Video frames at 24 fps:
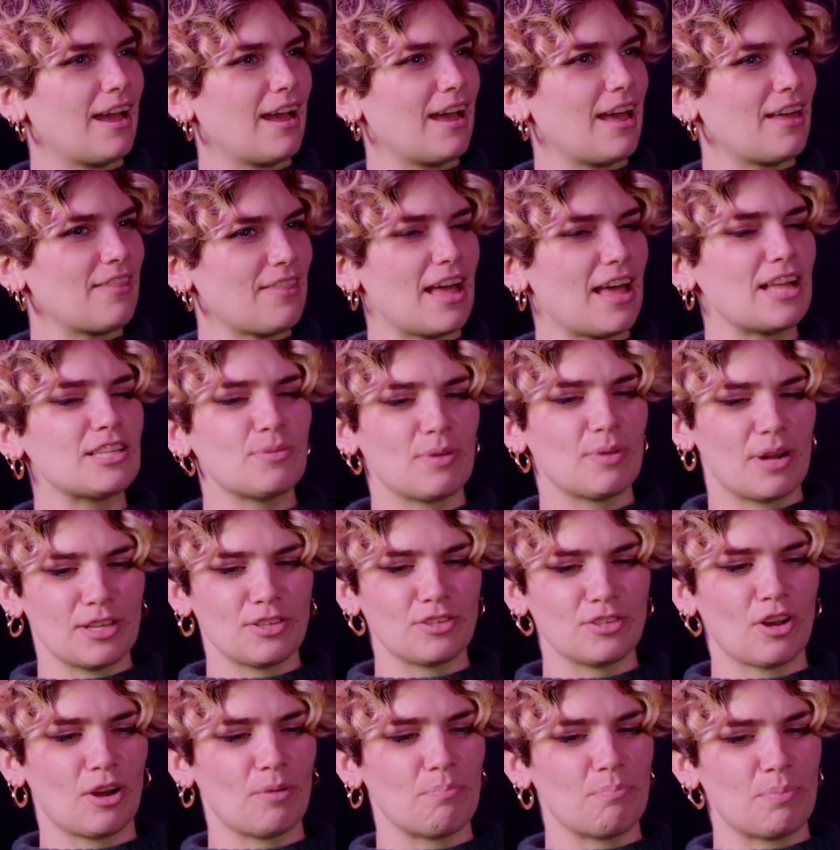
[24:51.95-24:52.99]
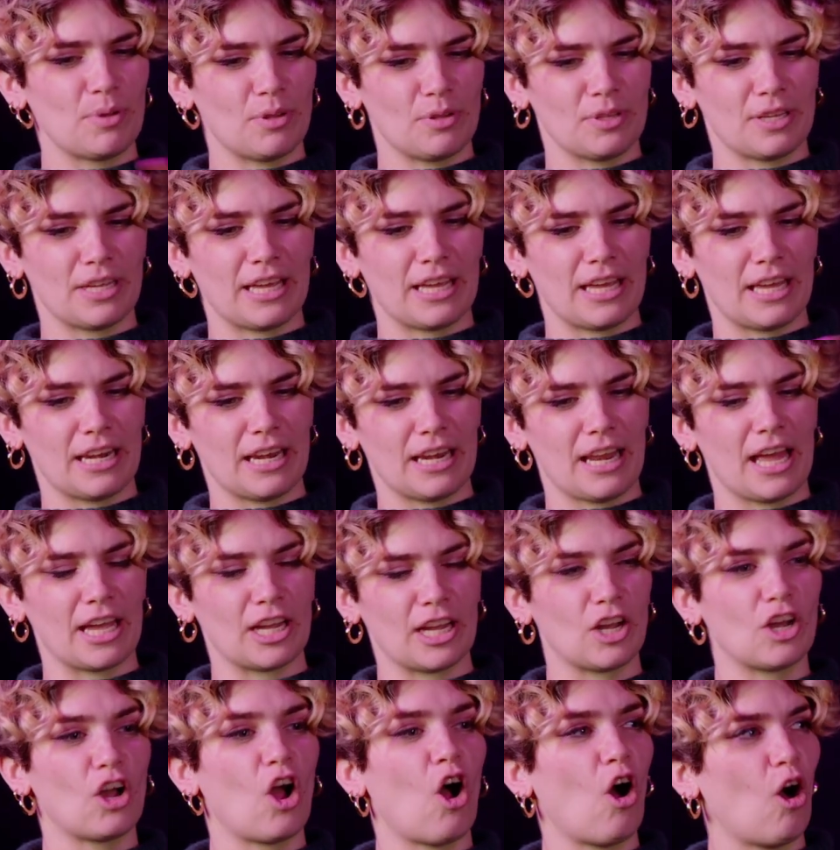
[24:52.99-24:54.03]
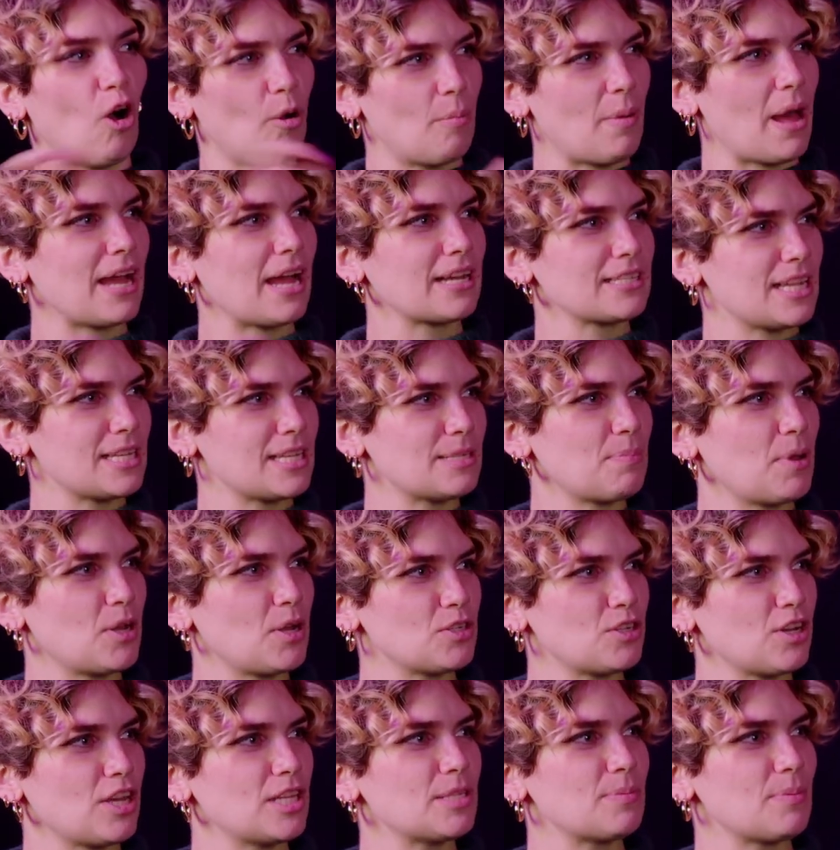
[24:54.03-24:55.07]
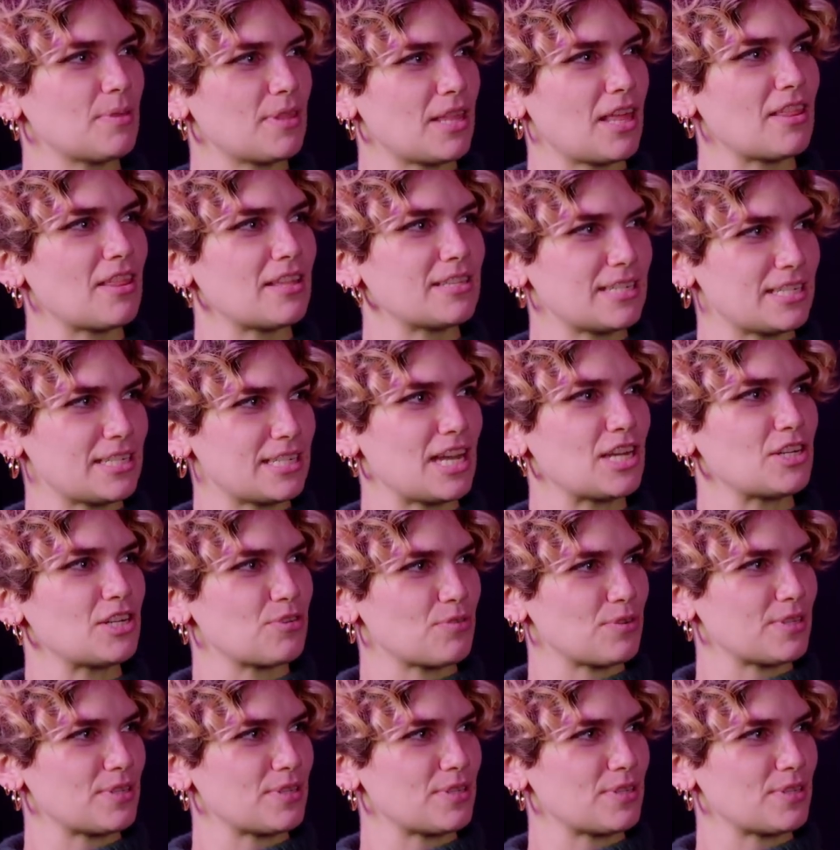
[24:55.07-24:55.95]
And that's when I start building in like callbacks as punchlines, but then it's a dangerous